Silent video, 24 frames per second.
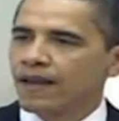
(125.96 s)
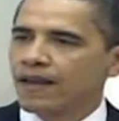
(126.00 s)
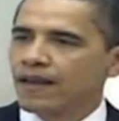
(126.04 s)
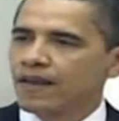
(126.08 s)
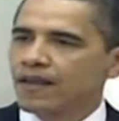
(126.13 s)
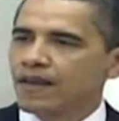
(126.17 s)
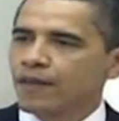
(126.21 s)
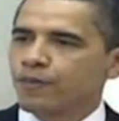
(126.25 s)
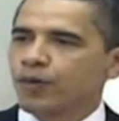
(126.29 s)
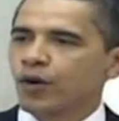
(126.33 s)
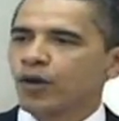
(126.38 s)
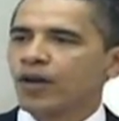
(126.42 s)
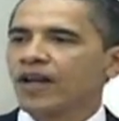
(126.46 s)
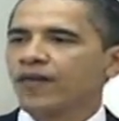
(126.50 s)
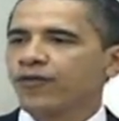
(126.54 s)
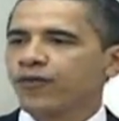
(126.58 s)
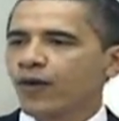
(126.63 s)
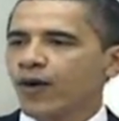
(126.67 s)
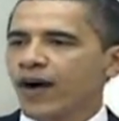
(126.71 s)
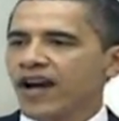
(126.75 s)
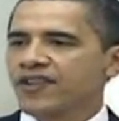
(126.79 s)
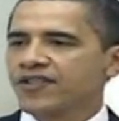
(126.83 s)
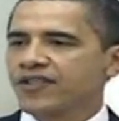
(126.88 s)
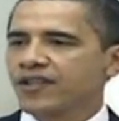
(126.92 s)
the
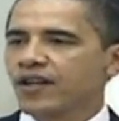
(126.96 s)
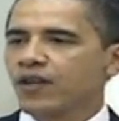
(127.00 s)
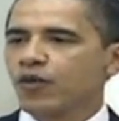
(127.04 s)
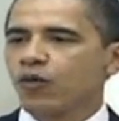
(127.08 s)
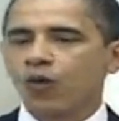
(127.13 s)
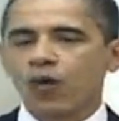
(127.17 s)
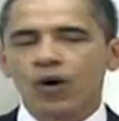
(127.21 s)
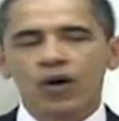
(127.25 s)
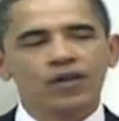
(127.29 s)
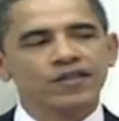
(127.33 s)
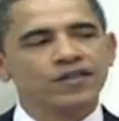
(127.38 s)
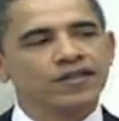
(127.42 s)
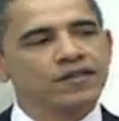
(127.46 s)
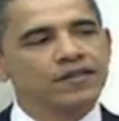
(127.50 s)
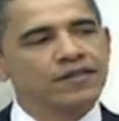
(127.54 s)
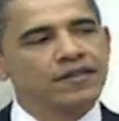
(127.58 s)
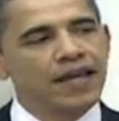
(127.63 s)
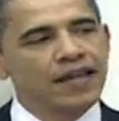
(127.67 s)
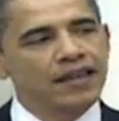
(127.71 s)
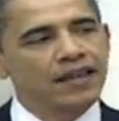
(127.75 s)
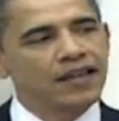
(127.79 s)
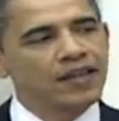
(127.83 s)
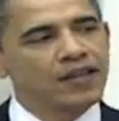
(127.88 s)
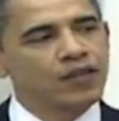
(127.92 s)
proliferation of the world's
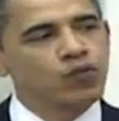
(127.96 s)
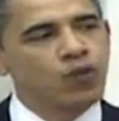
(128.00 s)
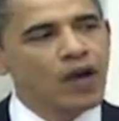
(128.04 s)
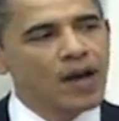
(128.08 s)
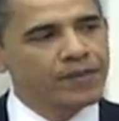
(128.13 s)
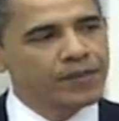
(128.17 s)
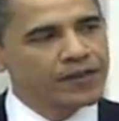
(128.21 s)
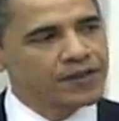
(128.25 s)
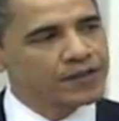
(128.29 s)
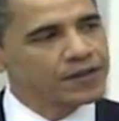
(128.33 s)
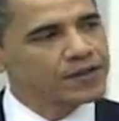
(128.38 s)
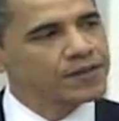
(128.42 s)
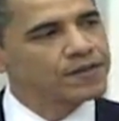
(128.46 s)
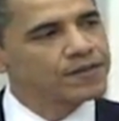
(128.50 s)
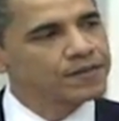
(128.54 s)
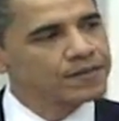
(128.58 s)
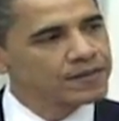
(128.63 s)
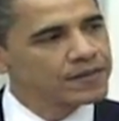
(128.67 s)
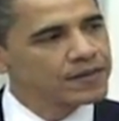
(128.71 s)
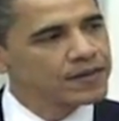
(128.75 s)
deadliest weapons,